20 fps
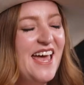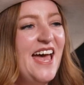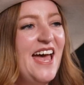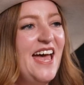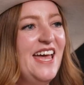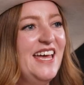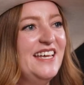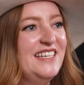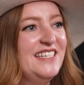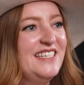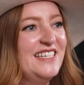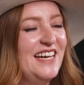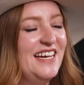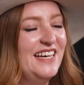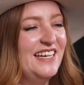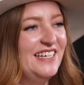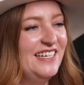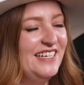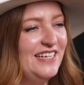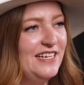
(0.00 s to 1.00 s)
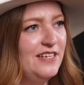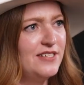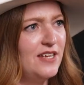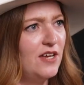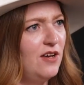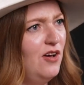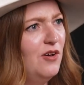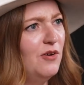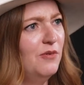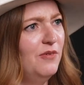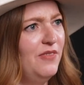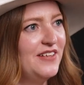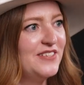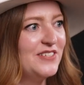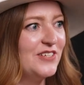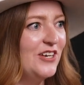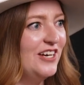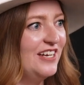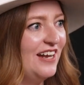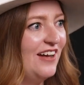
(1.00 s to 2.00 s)
And he's like, oh, that's
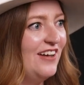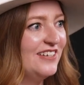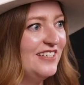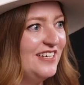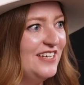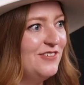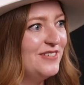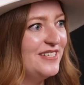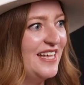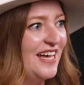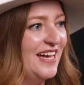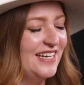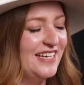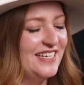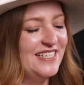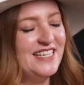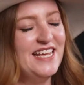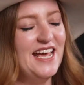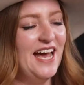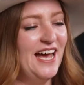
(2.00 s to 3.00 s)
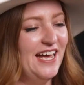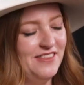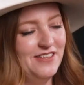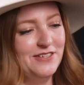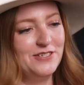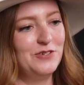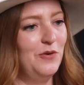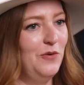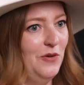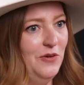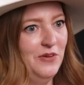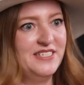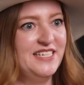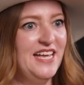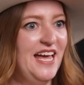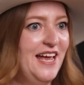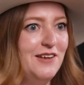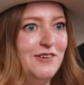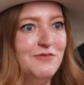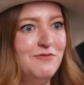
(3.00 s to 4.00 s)
good. I'll use that. Because he had this whole
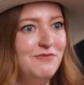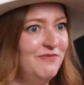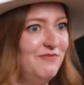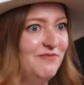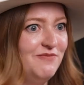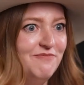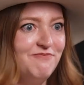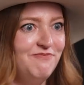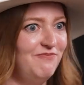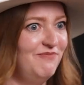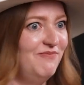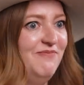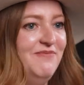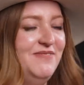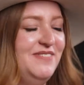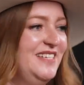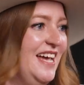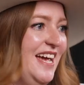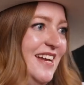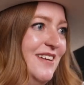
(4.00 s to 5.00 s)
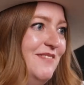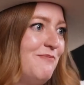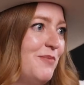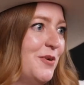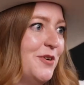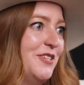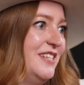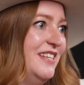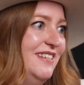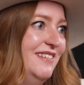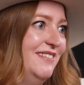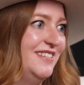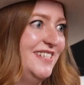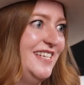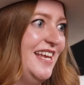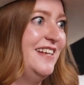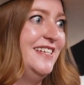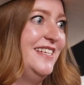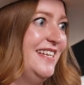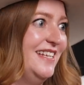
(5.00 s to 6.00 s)
10-person
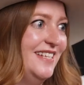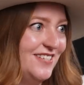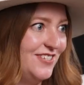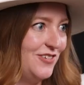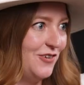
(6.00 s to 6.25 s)
sentence